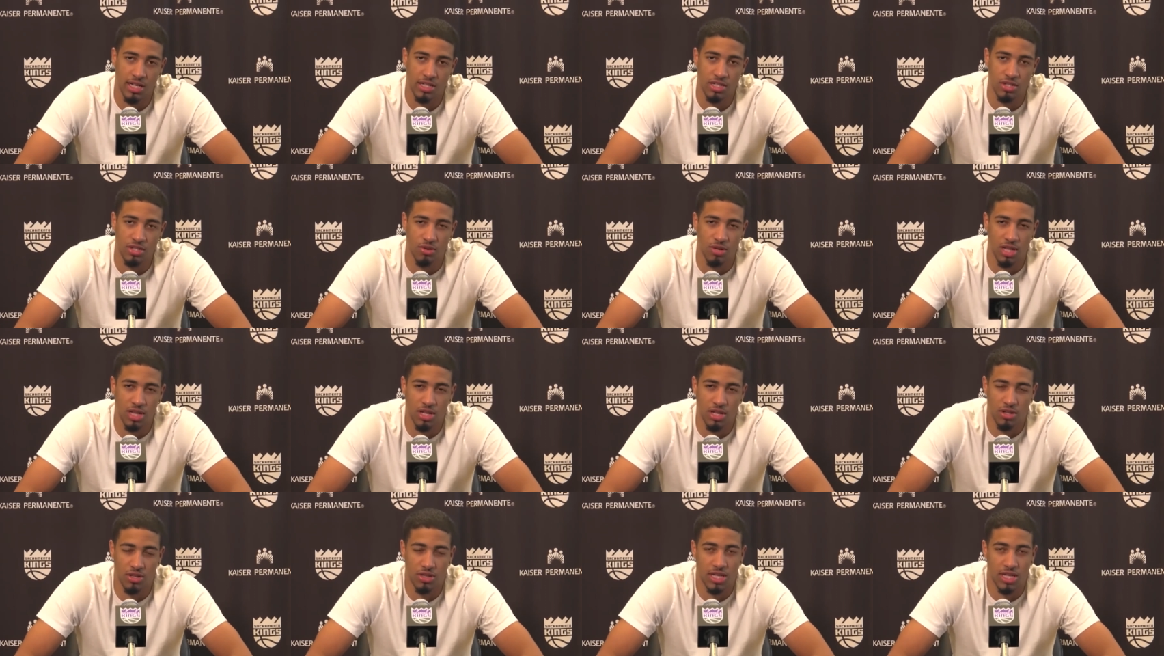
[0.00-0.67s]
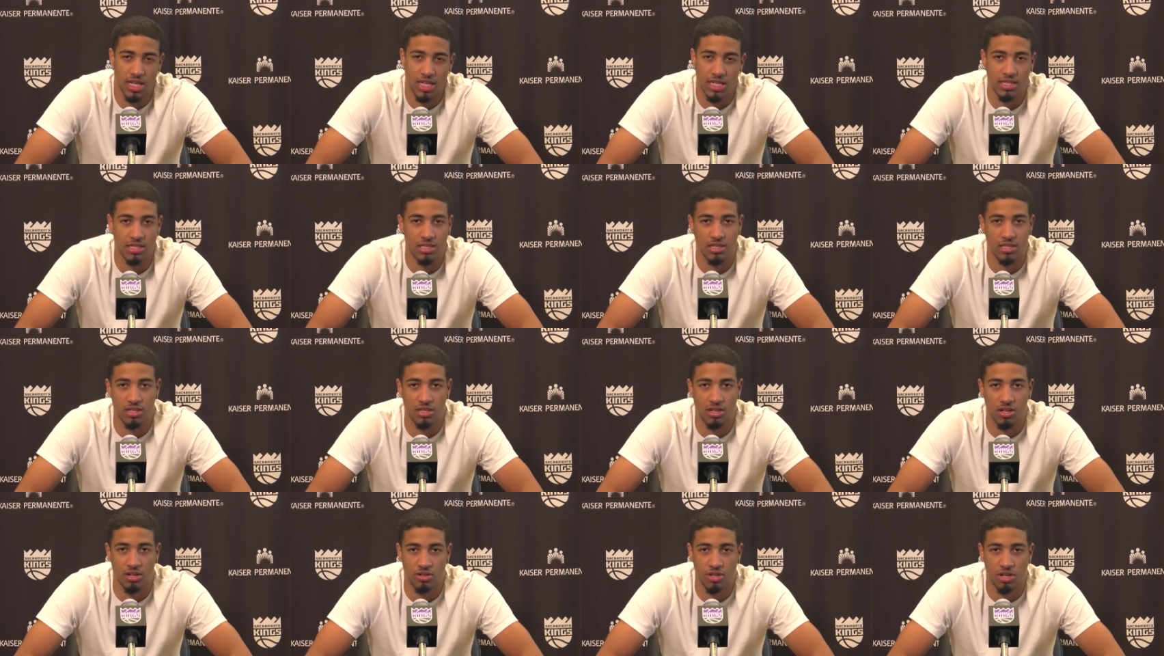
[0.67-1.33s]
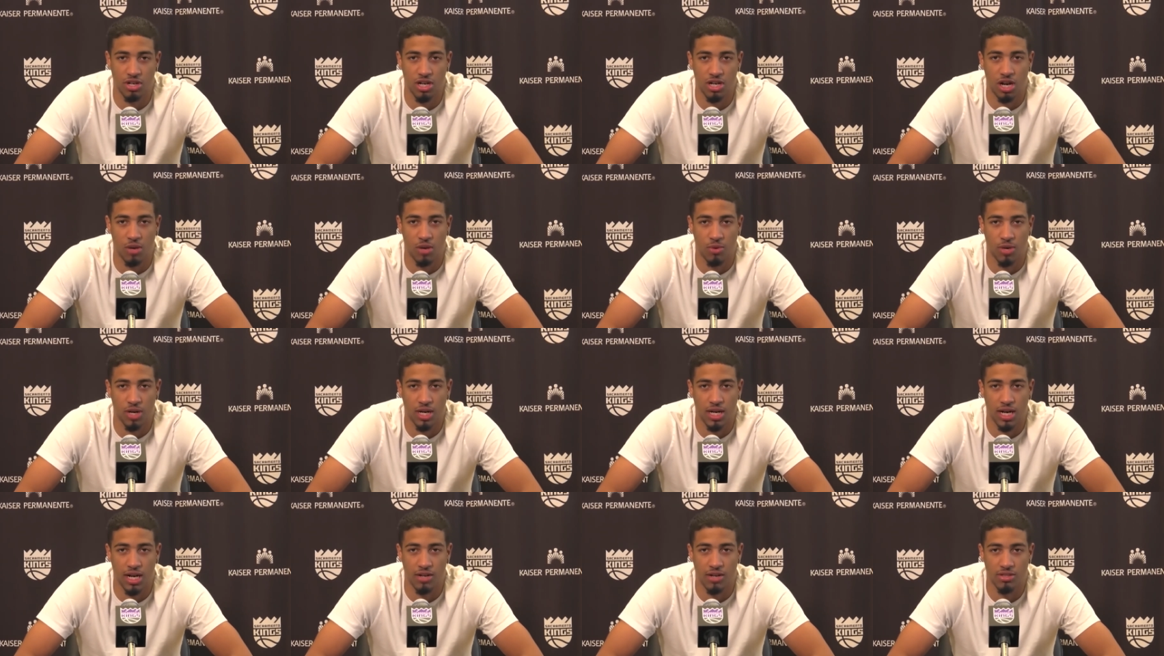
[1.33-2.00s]
just doing little things you know during our
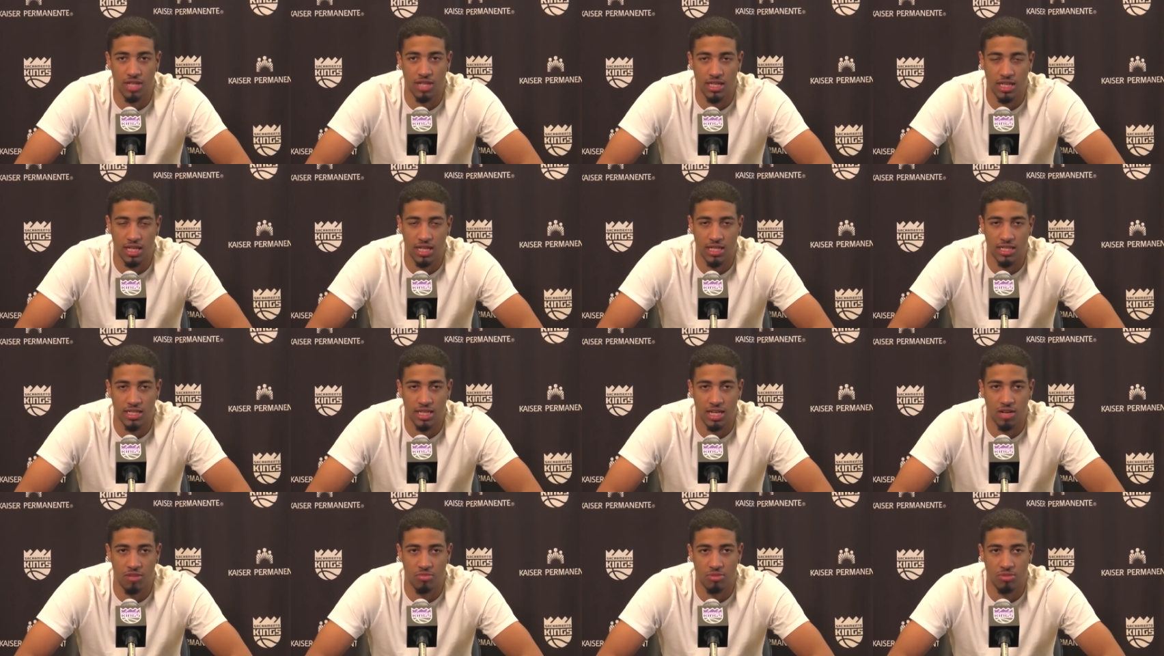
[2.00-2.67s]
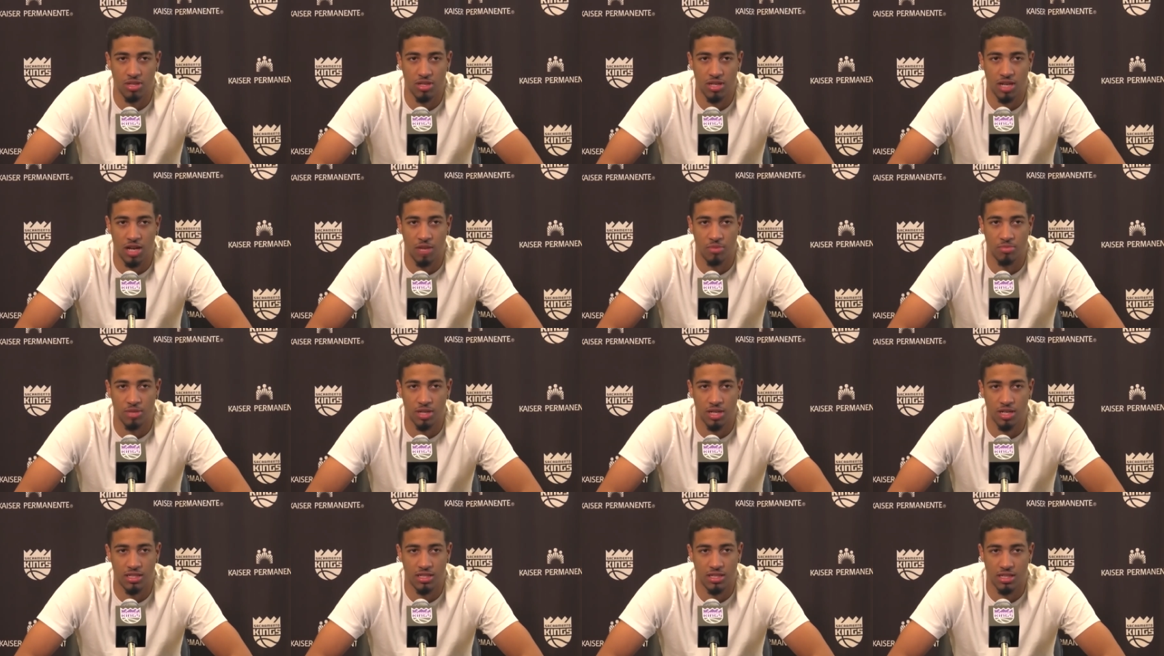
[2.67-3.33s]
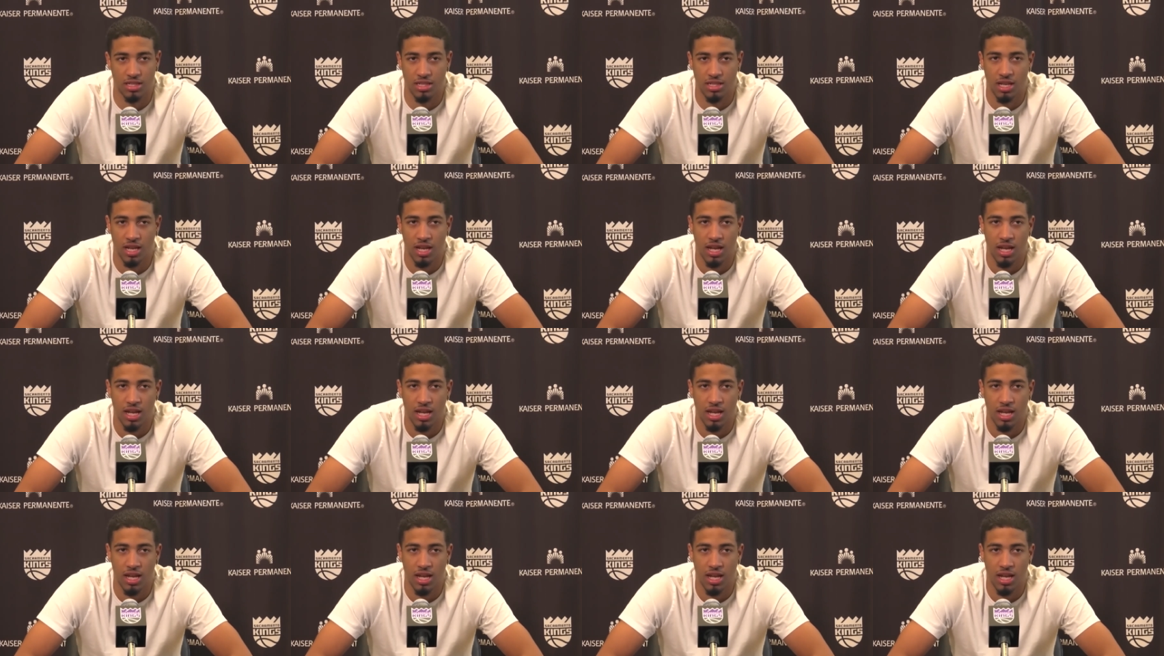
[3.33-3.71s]
workouts i think has helped helped us and